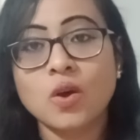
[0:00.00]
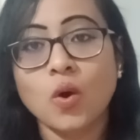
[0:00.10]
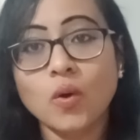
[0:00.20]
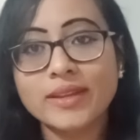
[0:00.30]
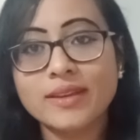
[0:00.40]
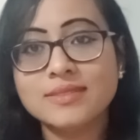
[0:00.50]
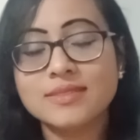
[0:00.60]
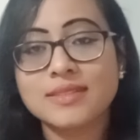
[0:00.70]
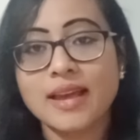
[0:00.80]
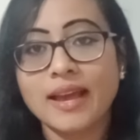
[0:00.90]

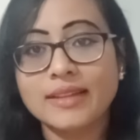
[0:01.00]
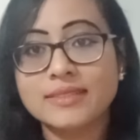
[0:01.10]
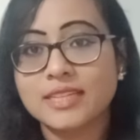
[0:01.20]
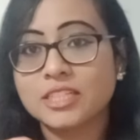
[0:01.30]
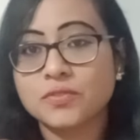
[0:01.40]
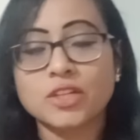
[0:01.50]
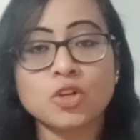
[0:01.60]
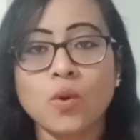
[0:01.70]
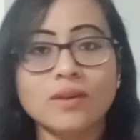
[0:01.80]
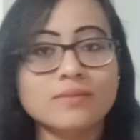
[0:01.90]
audience, and it will
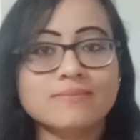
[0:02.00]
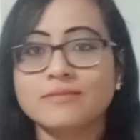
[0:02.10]
go,